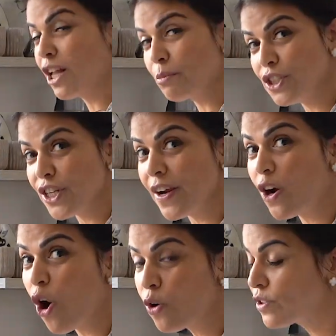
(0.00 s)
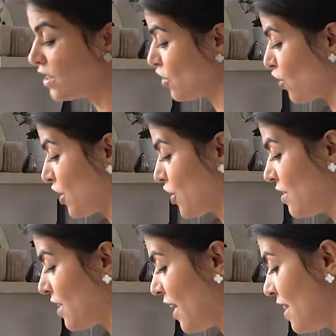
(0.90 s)
and I'll be sharing all the
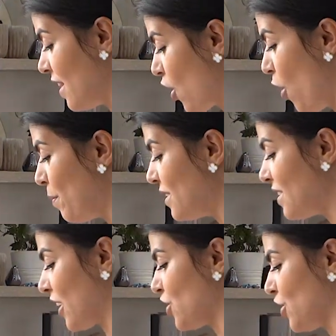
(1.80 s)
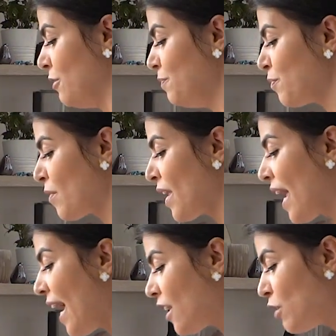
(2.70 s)
instructions in the comment section.
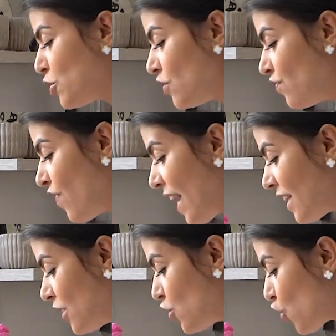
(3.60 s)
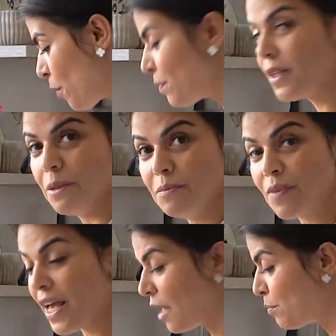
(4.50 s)
And I'll just finely chop them
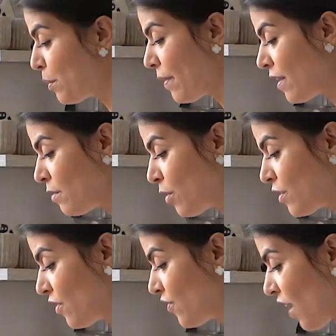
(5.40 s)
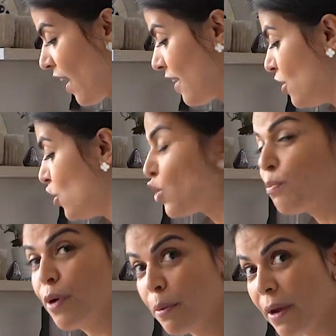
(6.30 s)
and prepare them on the side to
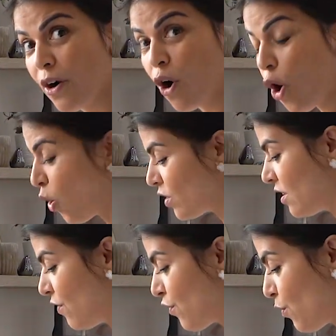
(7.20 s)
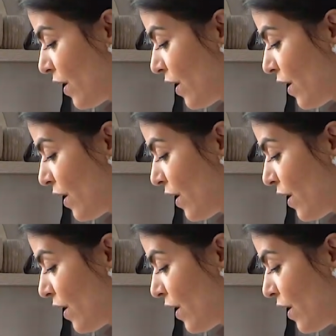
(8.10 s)
prepare all the different